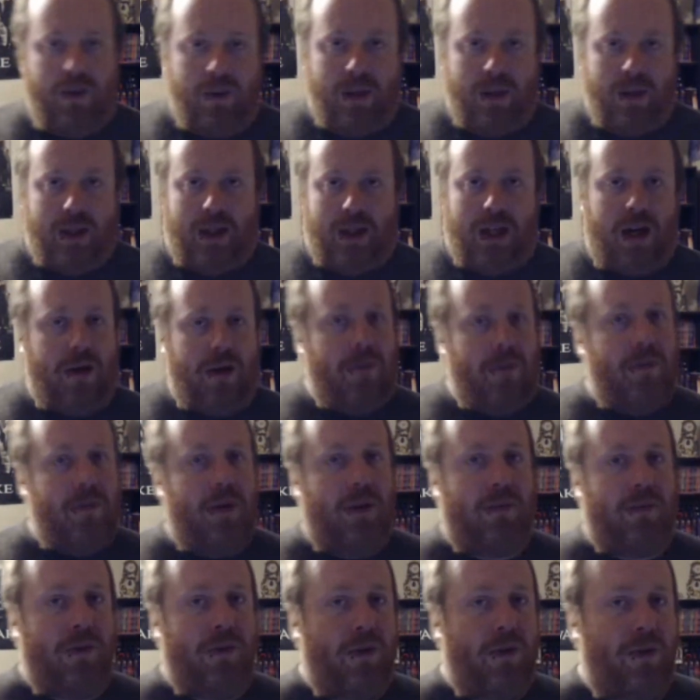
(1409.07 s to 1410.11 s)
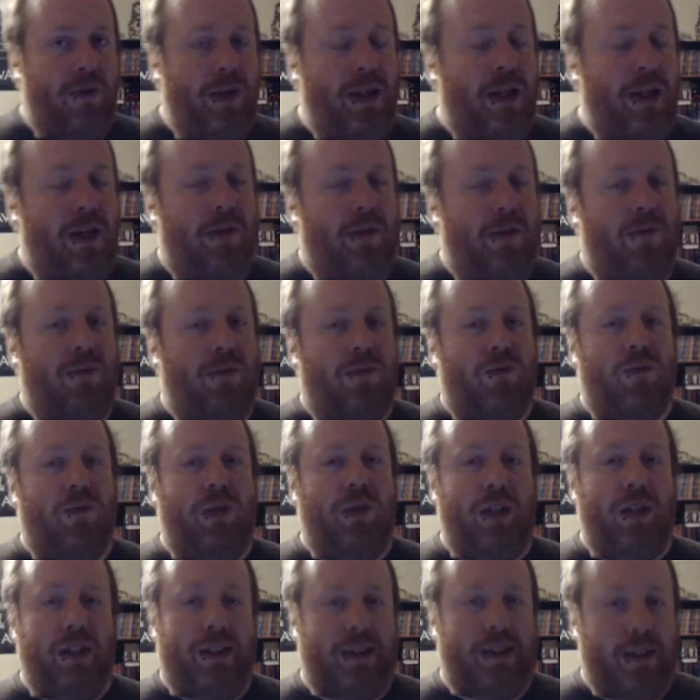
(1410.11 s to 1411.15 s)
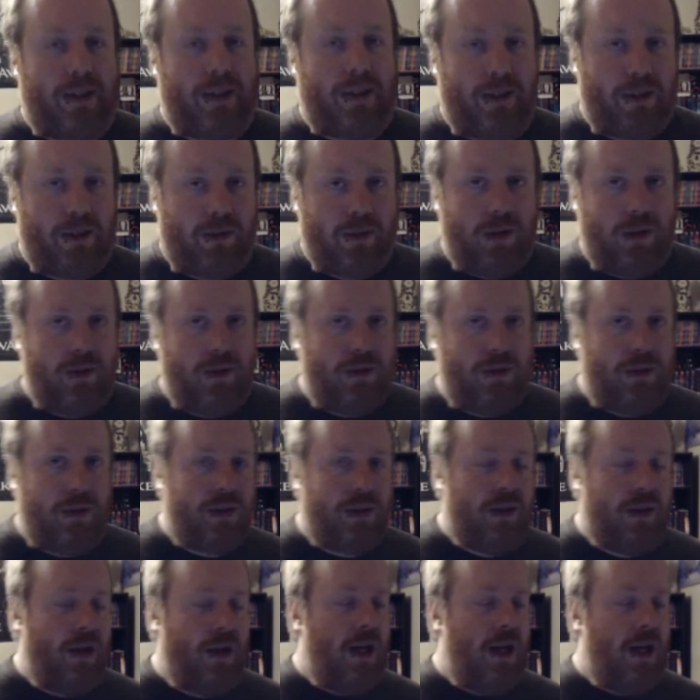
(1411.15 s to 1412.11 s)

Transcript: and a comic book movie that really sticks to their roots.